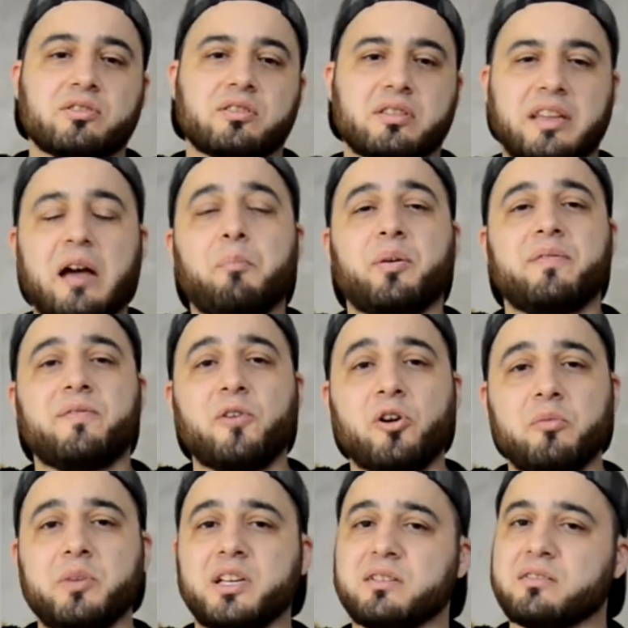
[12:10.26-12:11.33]
The
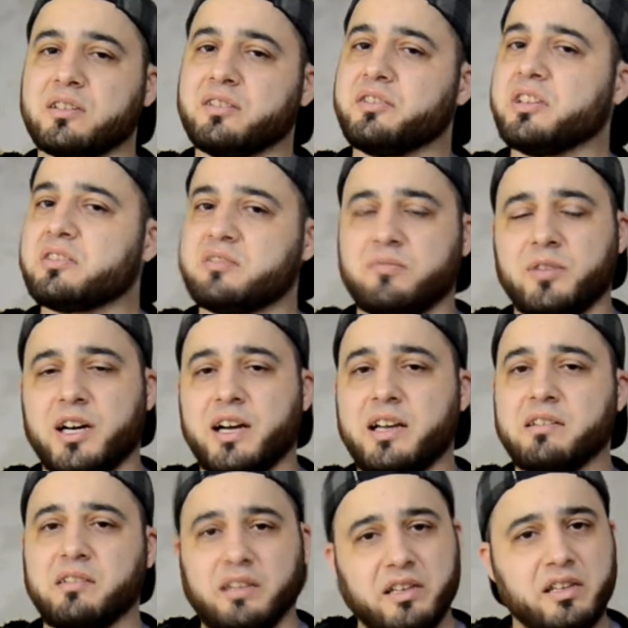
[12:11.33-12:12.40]
performance on this
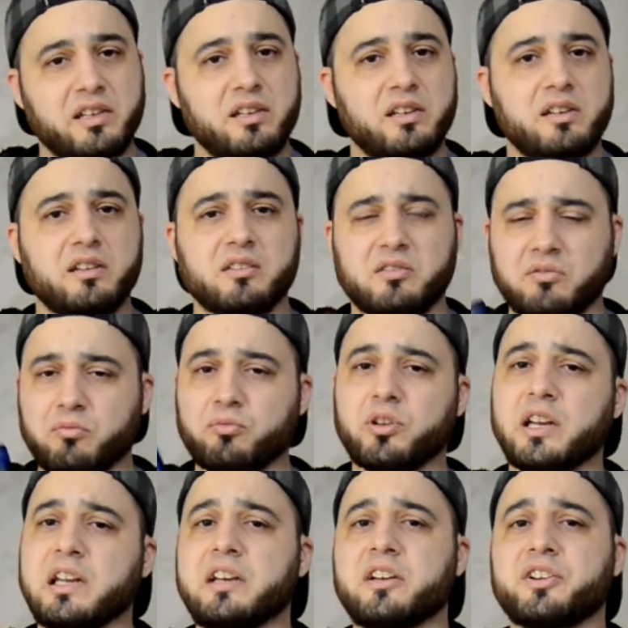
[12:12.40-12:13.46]
device is
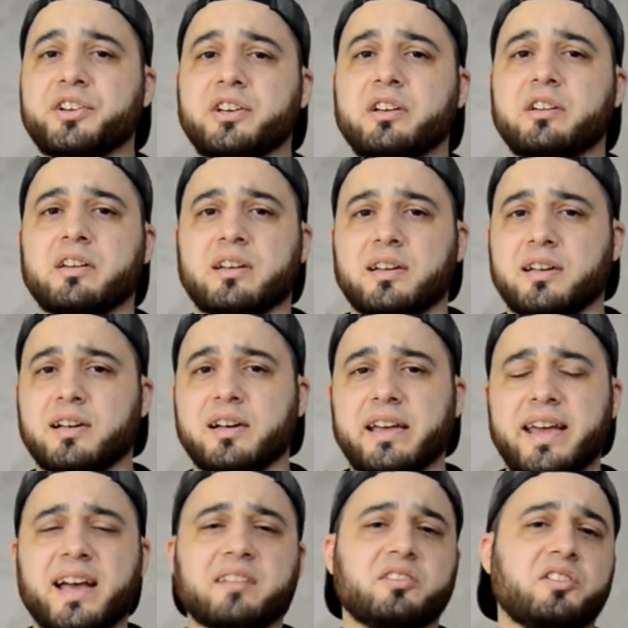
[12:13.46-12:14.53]
really good. It
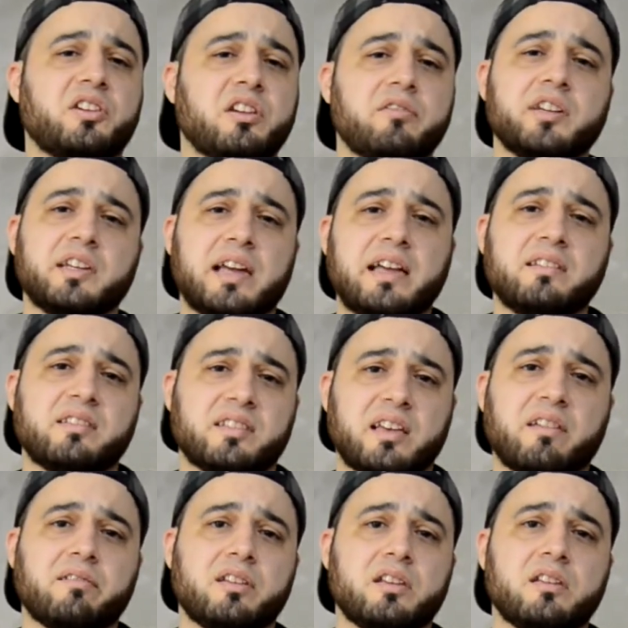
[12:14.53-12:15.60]
has a Kirin
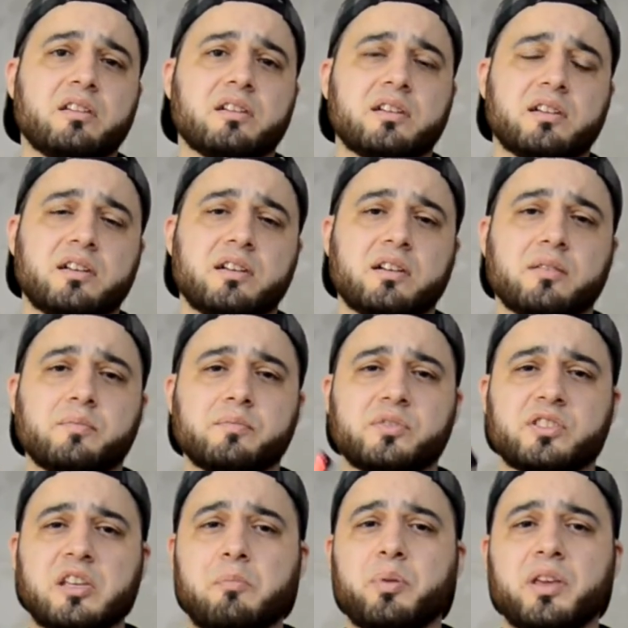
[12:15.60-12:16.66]
970
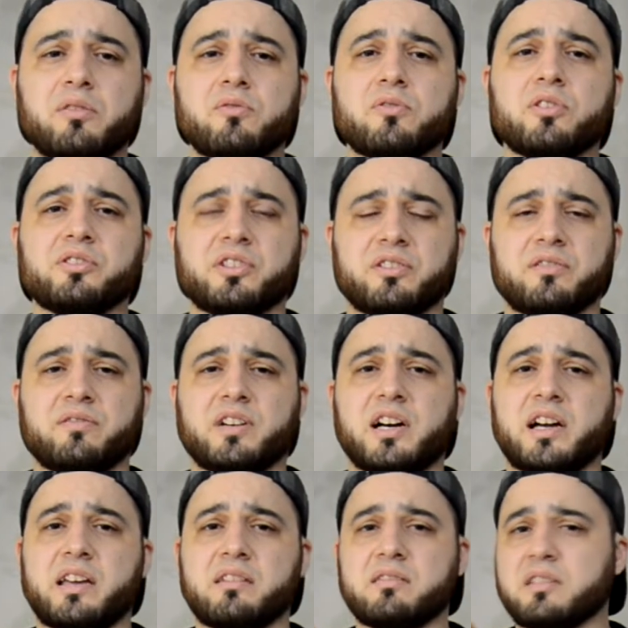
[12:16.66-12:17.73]
CPU on the
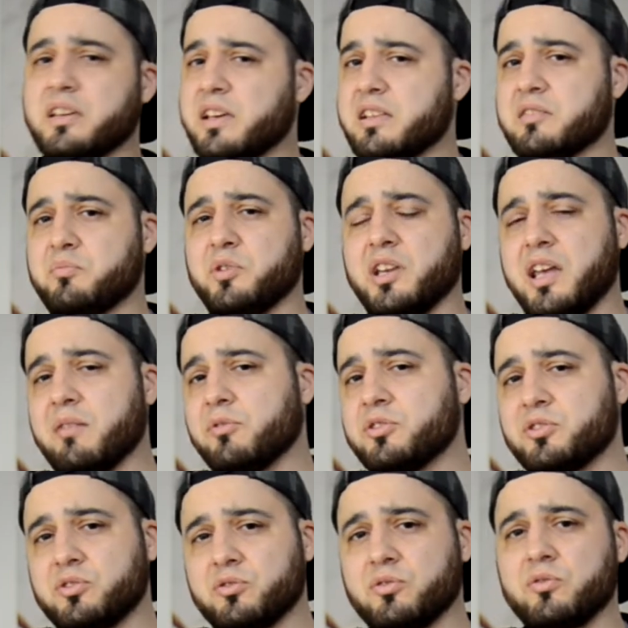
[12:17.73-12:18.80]
device. It's been able
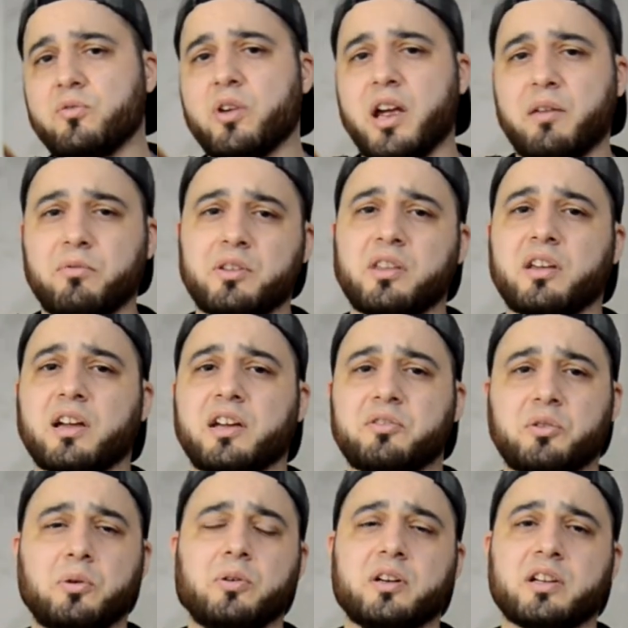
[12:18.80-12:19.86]
to do everything I
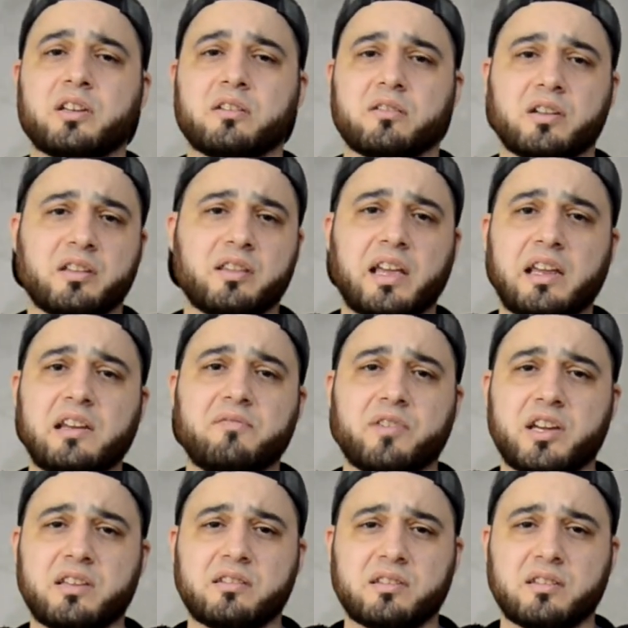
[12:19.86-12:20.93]
throw at it on a daily
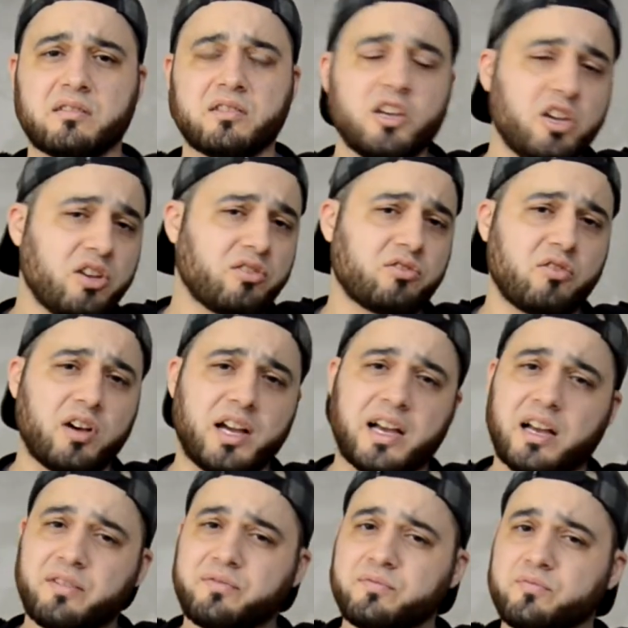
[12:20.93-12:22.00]
basis, so I
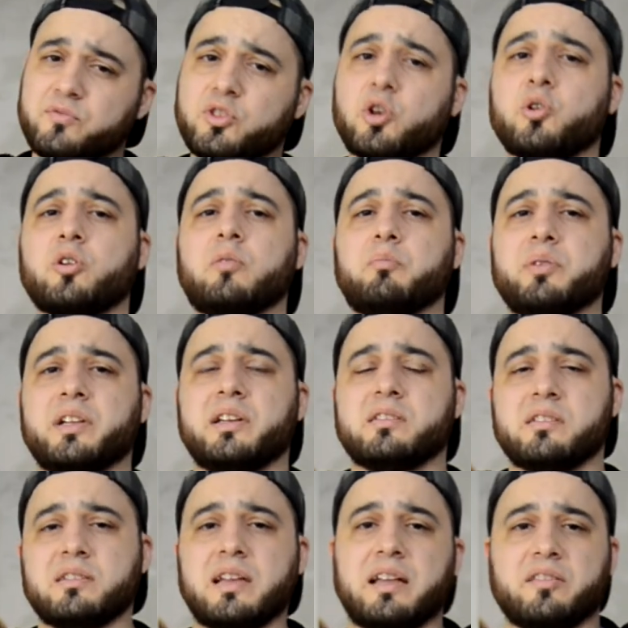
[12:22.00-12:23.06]
have no complaints
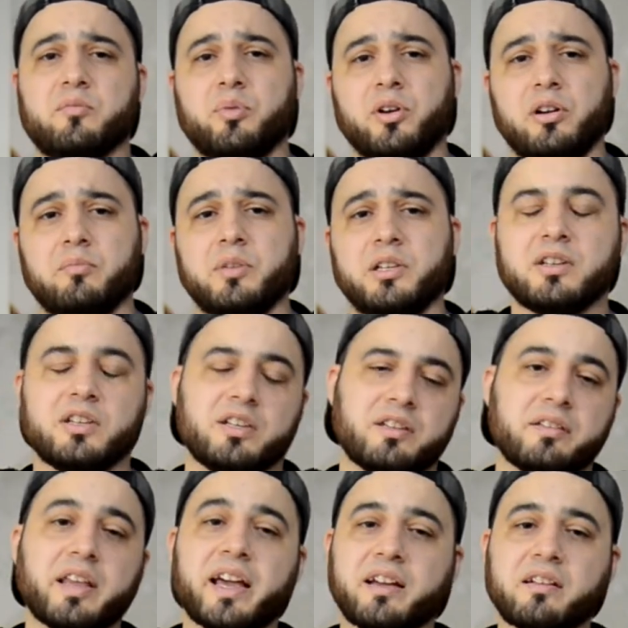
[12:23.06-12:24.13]
in that department.
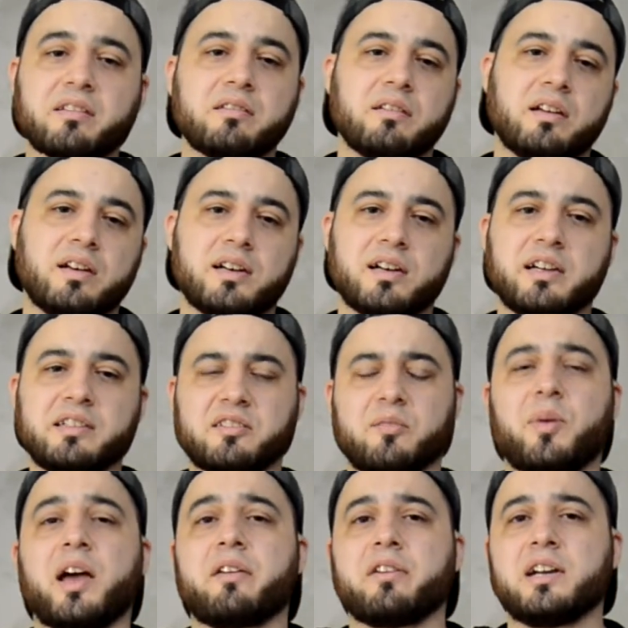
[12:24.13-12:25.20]
Next, it's the
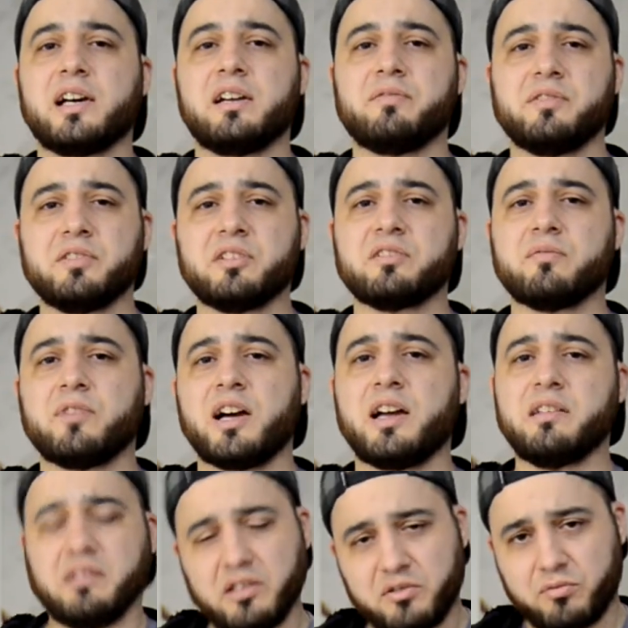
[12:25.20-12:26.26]
battery life on this
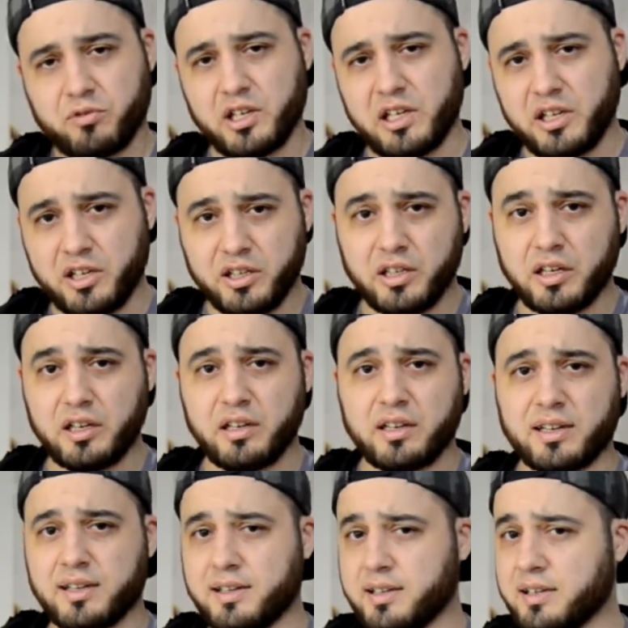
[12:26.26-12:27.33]
device is really good.
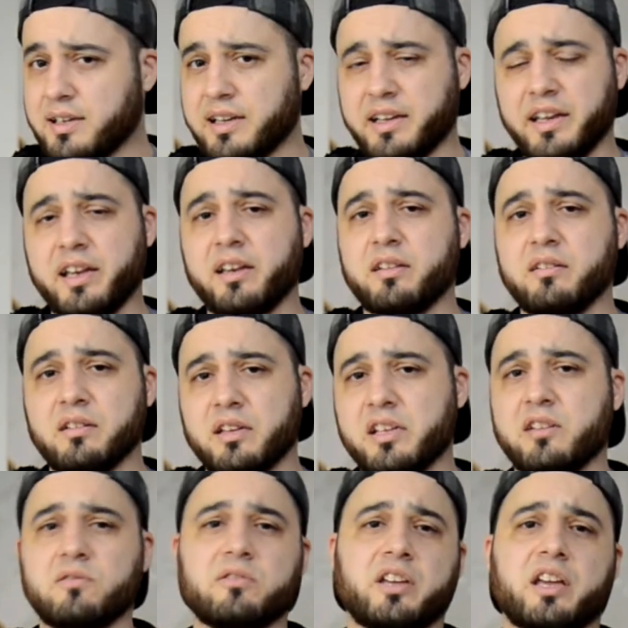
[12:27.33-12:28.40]
Again,
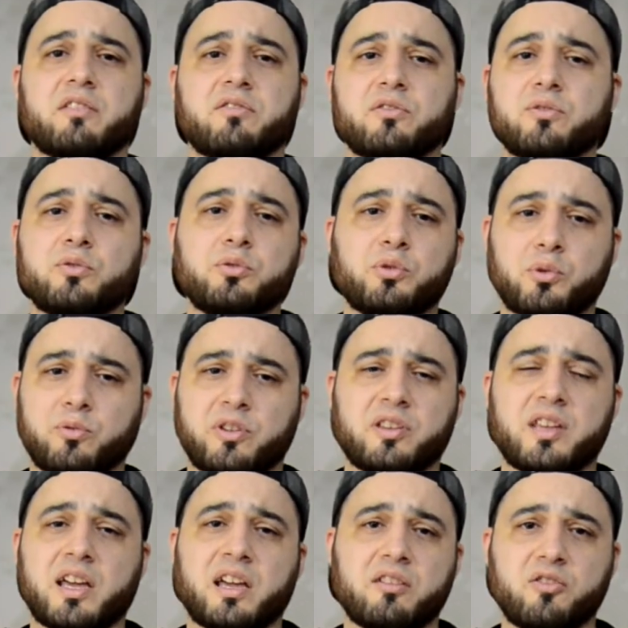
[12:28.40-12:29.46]
it'll get you through the
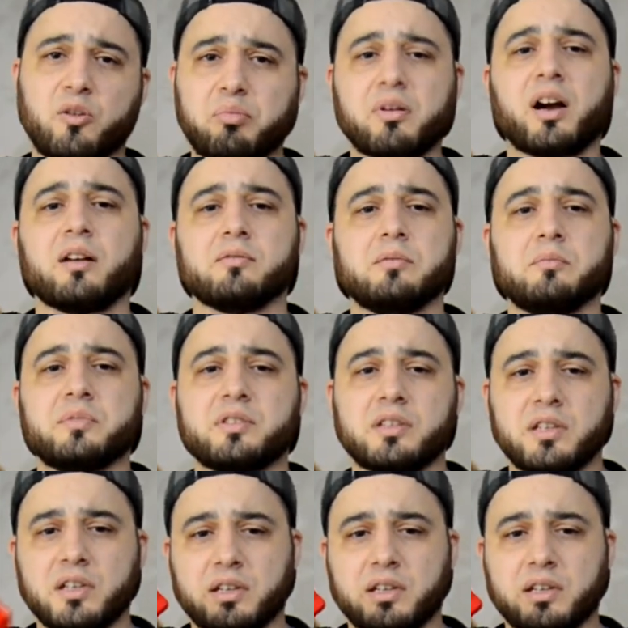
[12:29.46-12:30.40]
day, no problems.